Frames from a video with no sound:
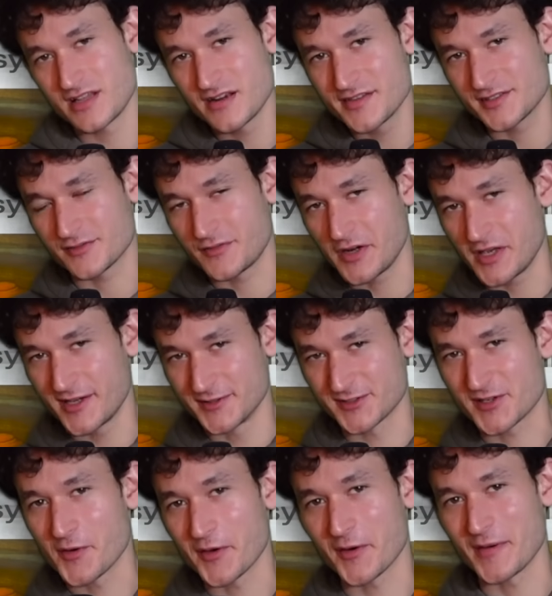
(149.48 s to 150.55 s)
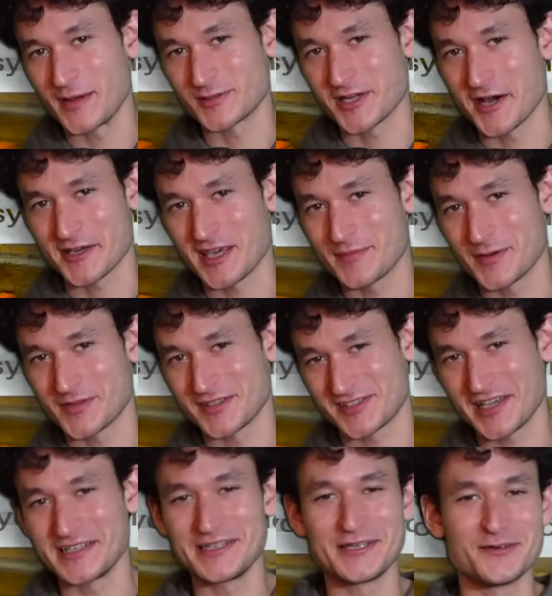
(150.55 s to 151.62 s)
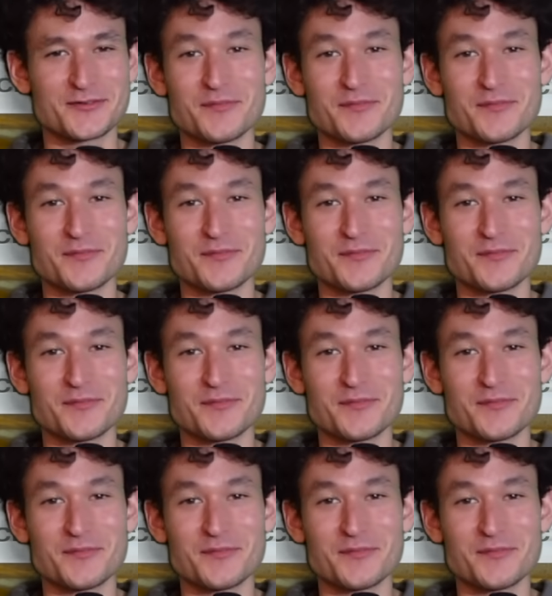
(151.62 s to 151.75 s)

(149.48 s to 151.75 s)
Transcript: a lot of these videos going around talking about this idea